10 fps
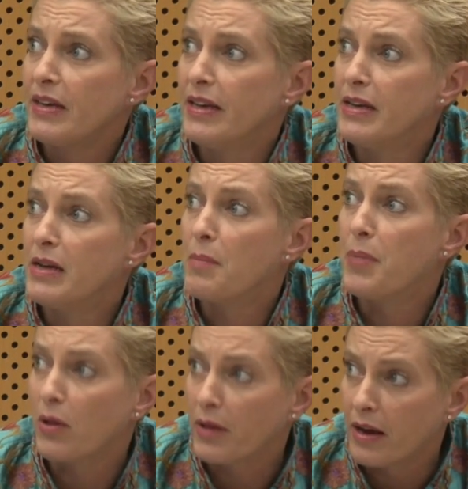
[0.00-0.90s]
In
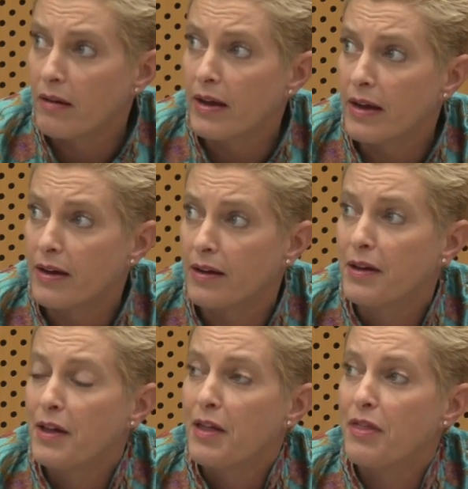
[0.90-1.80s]
Bulgaria,
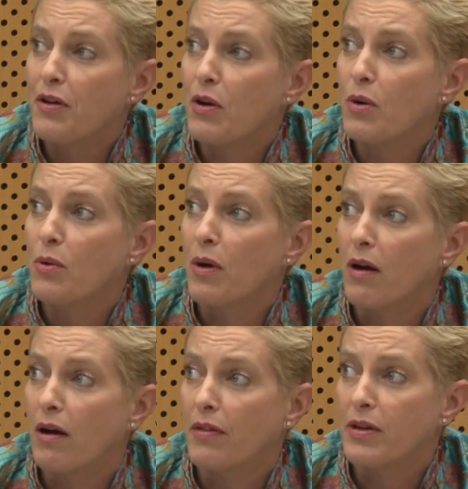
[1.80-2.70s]
though,
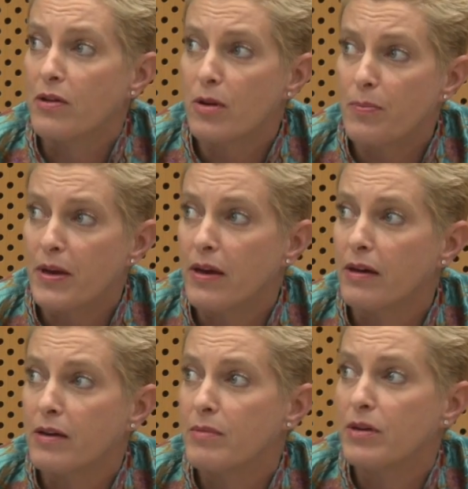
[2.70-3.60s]
the
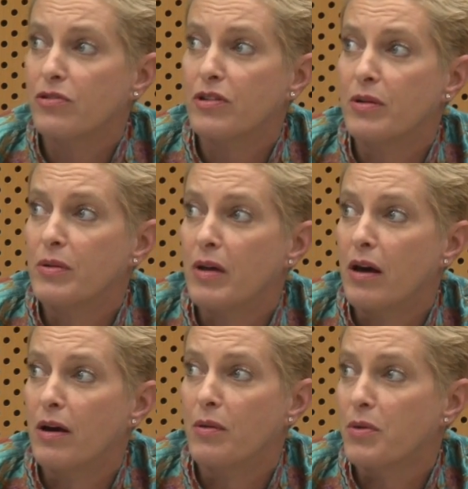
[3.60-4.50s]
European Commission
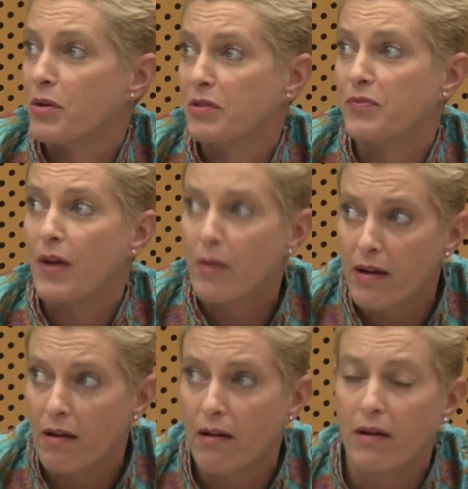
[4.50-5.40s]
worked
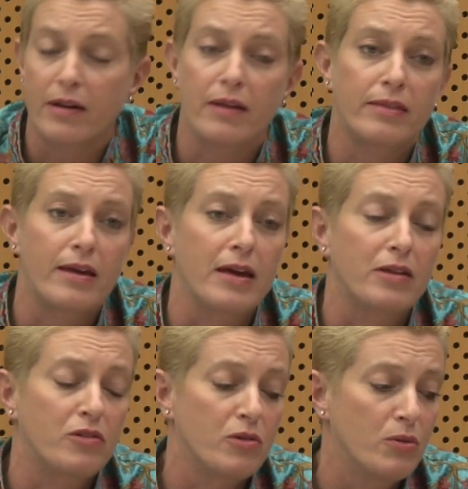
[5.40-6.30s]
very hard, I
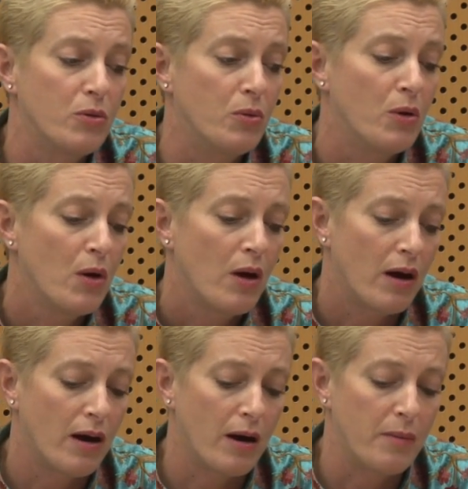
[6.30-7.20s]
think, to
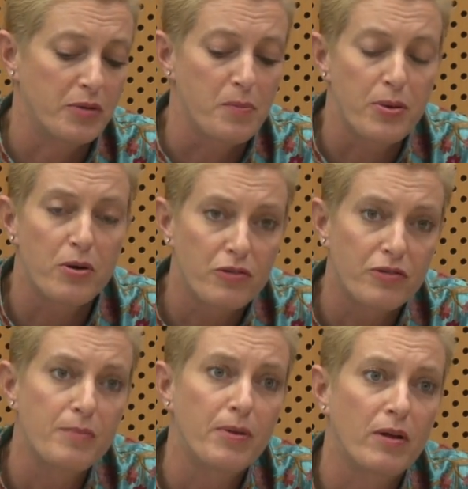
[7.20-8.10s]

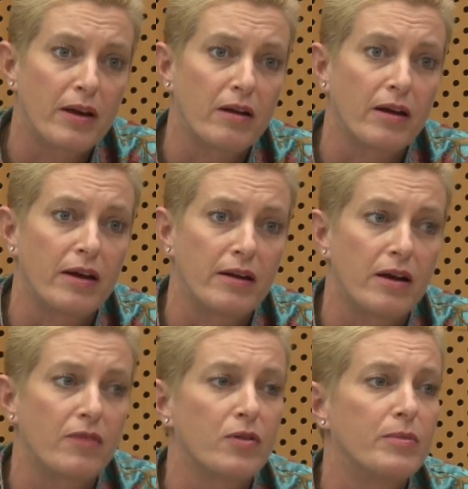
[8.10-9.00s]
push the Bulgarian
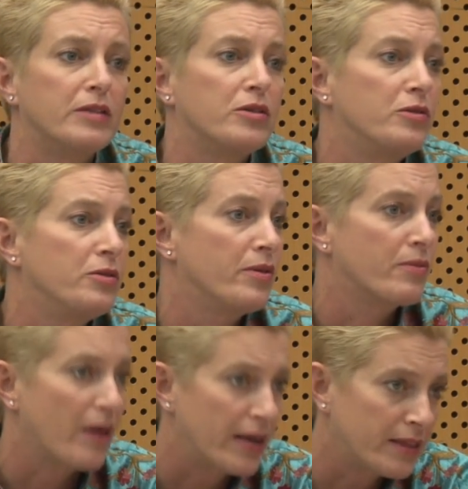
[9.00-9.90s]
government to do
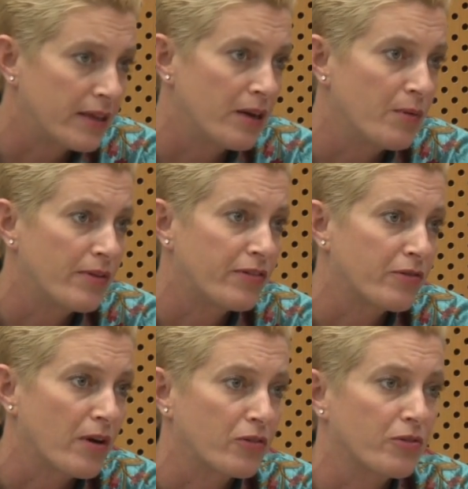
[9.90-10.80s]
the right thing with
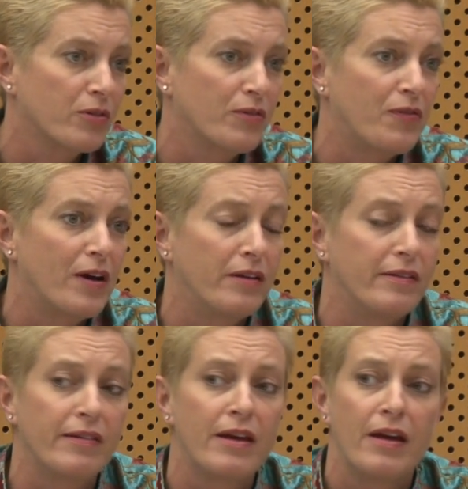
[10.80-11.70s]
structural
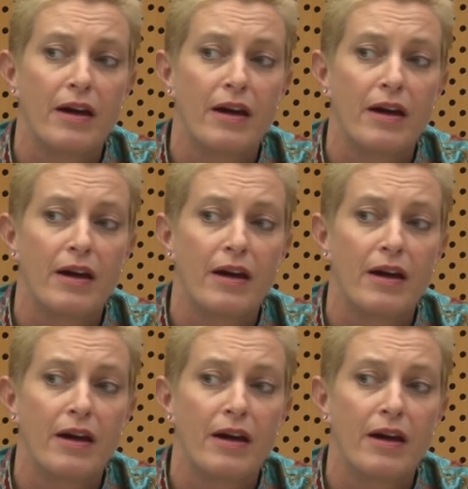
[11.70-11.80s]
funds.